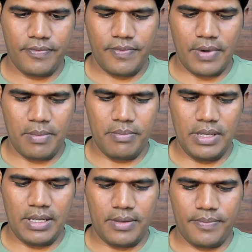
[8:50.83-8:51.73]
from
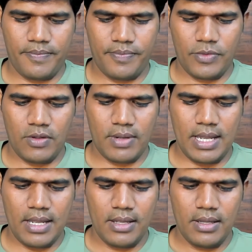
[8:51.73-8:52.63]
me
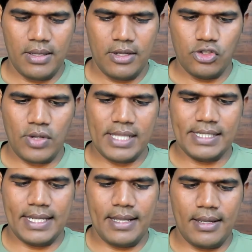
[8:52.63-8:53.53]
okay, so I'll
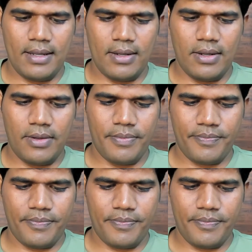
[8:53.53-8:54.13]
say uh,